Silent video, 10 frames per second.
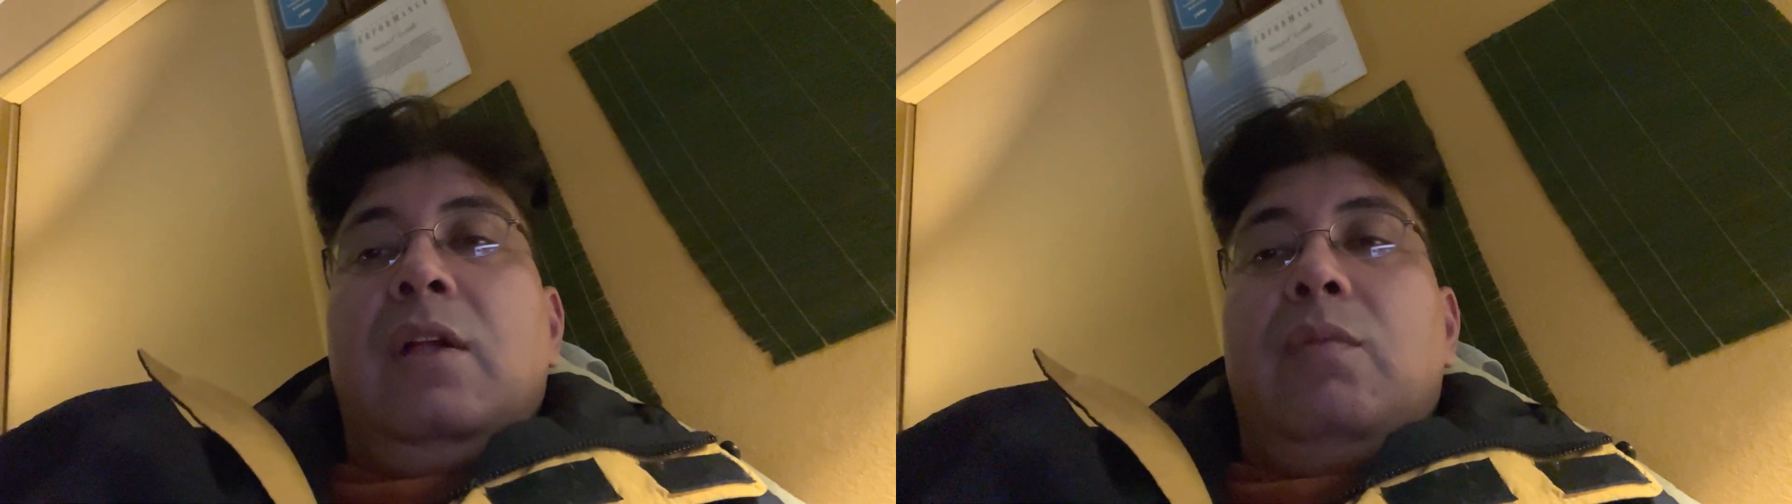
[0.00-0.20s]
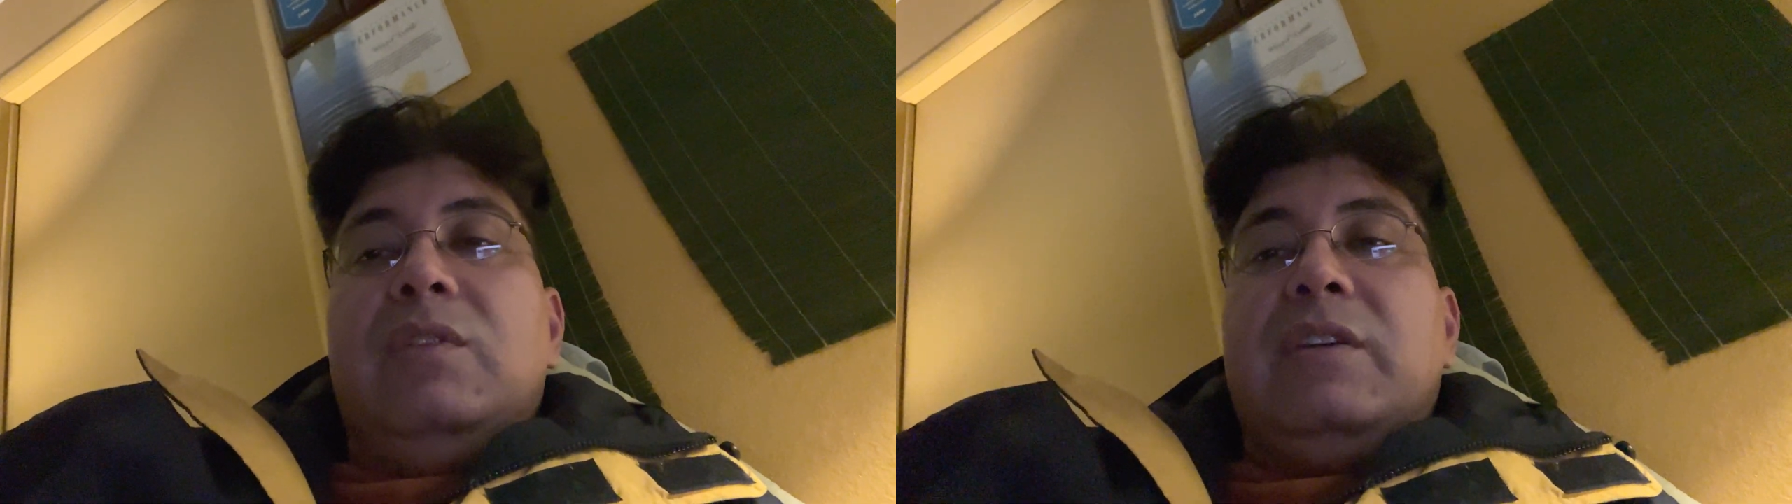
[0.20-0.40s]

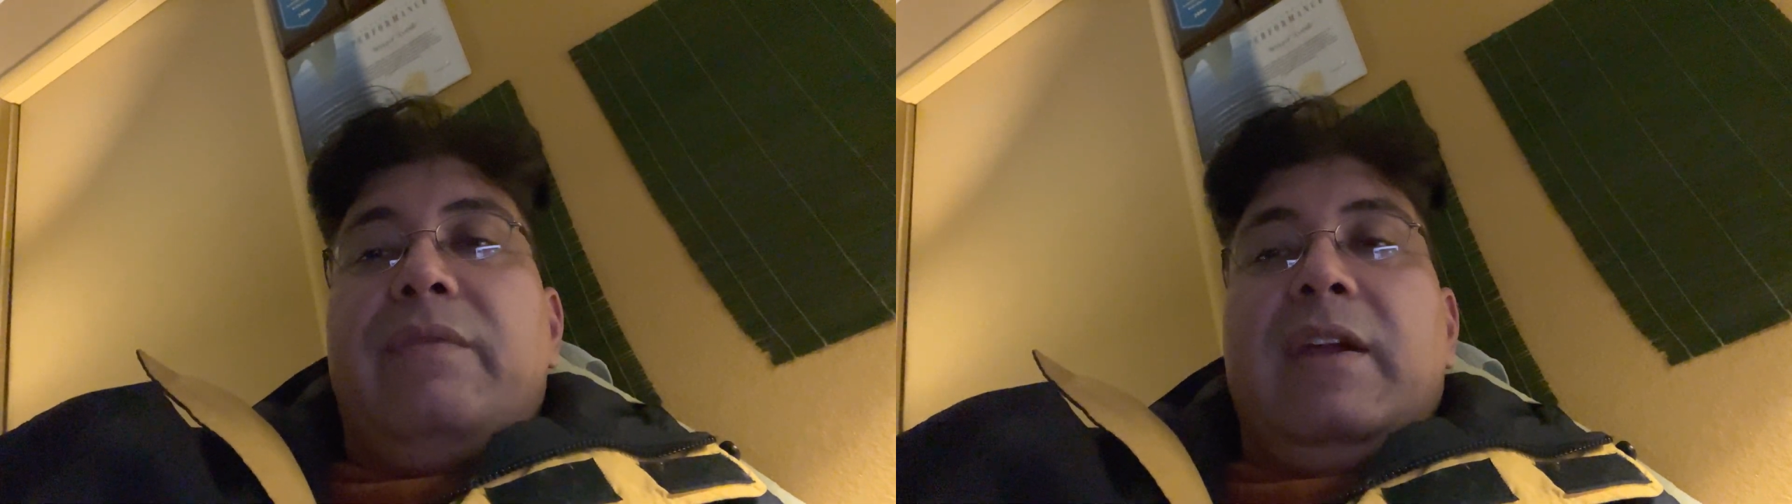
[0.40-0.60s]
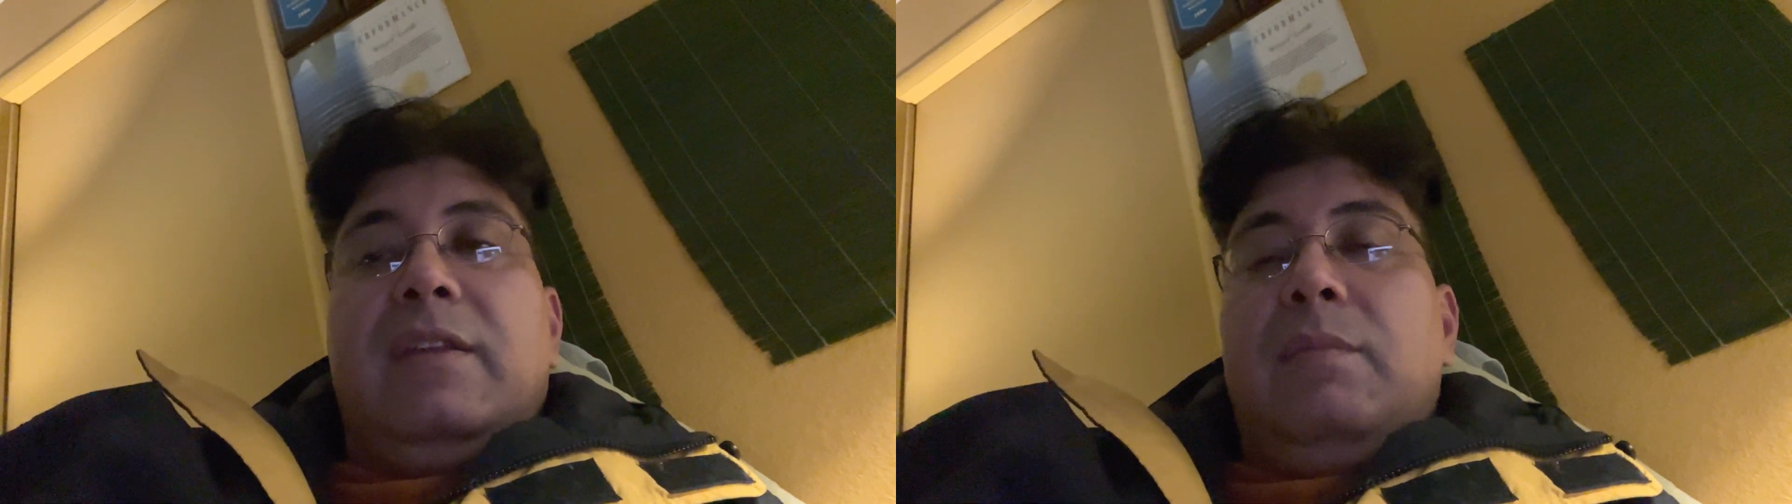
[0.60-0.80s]
which
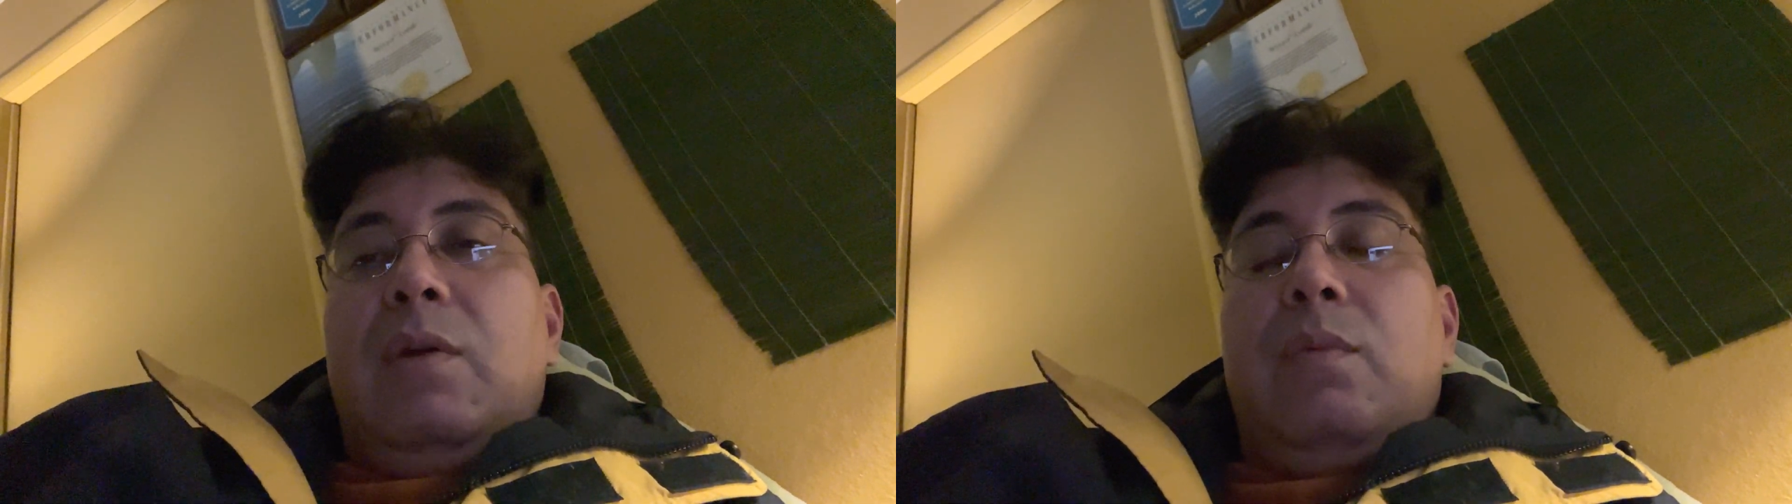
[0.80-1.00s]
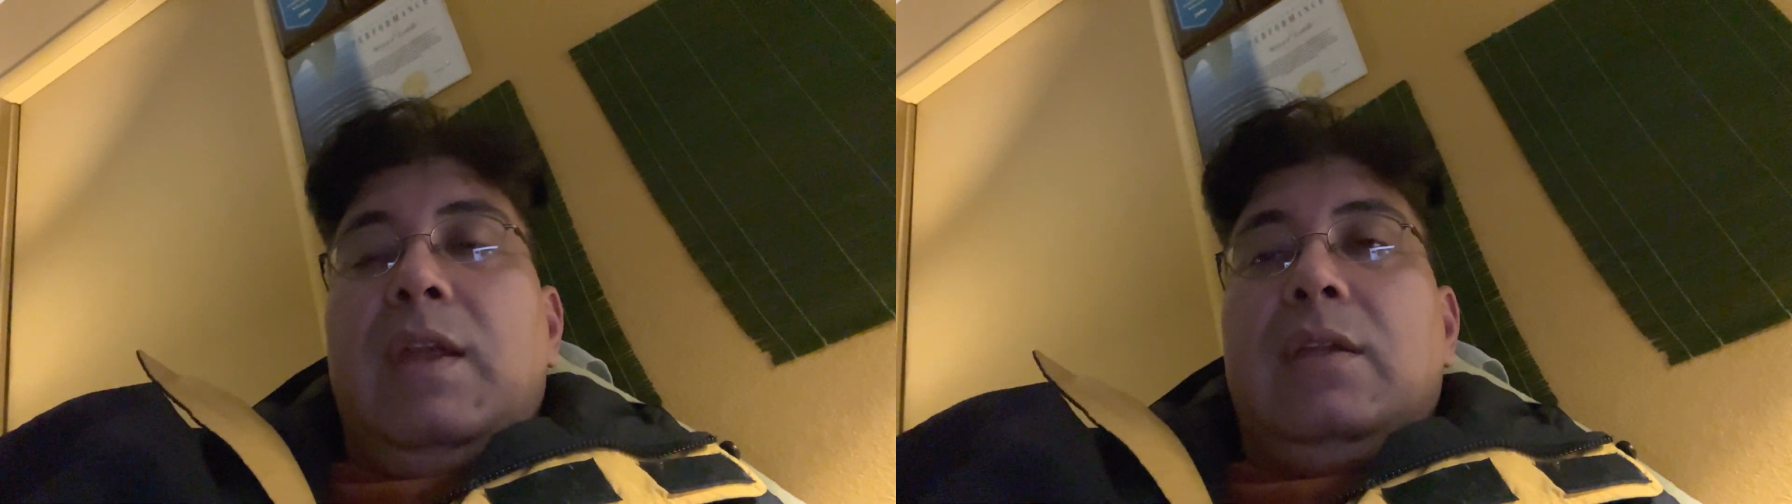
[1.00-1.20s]
affected my
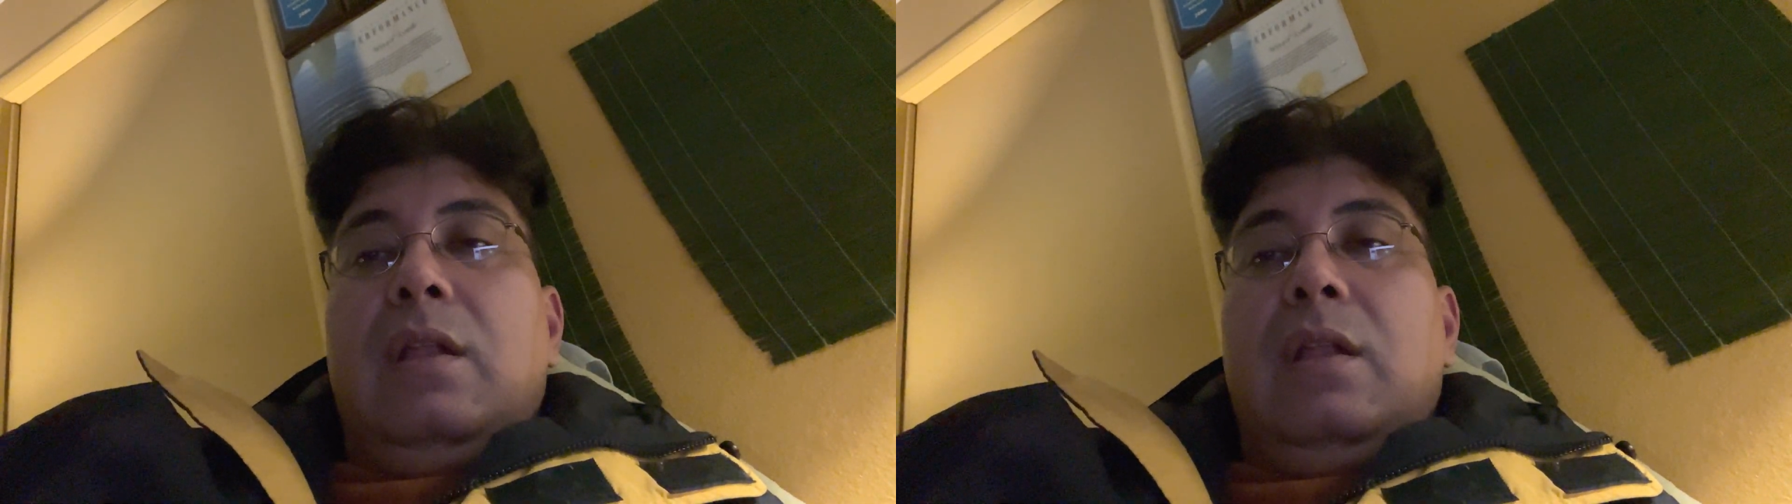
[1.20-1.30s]
rate